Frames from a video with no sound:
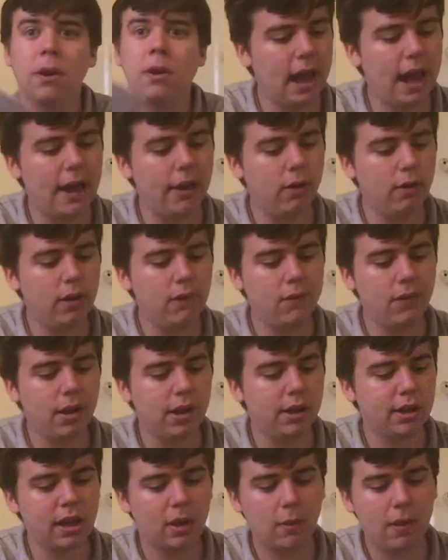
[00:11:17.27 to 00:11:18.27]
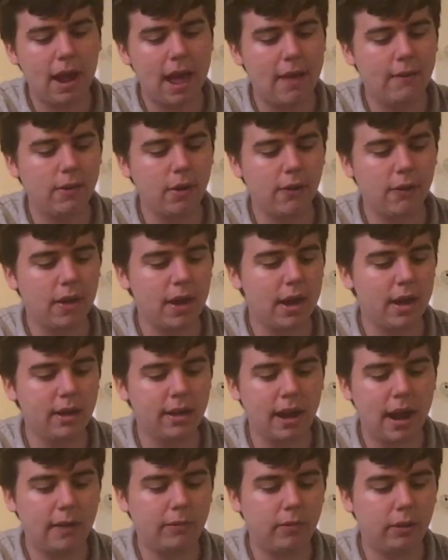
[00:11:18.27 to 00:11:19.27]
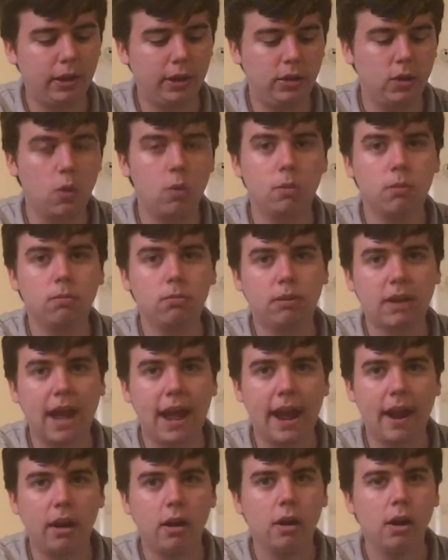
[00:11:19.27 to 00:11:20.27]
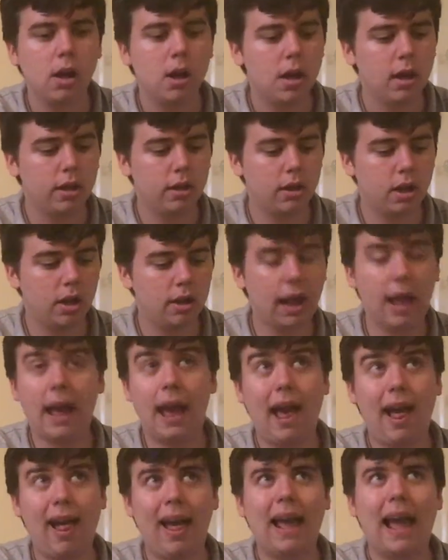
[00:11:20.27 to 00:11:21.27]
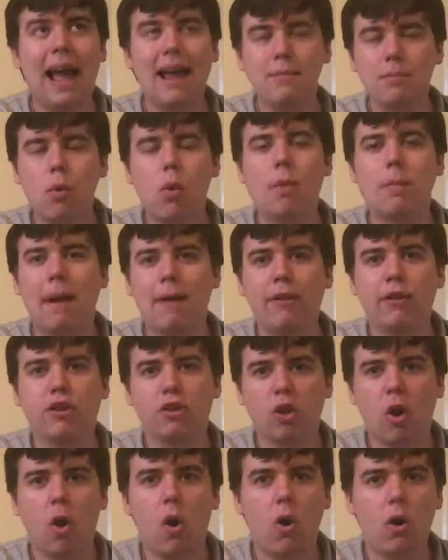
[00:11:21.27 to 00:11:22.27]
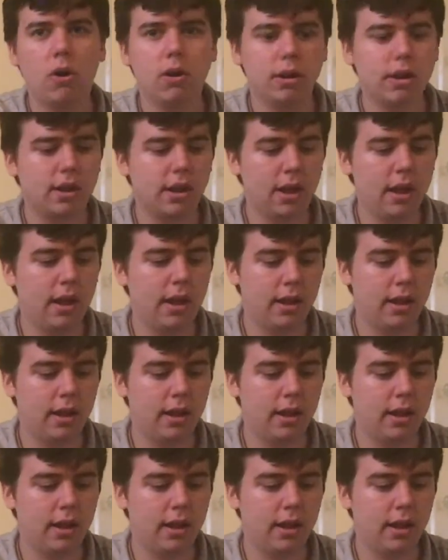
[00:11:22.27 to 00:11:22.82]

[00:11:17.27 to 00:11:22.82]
I don't. If it is Stairway to Heaven or if it isn't, I really don't care. It's because I'm more about the songs.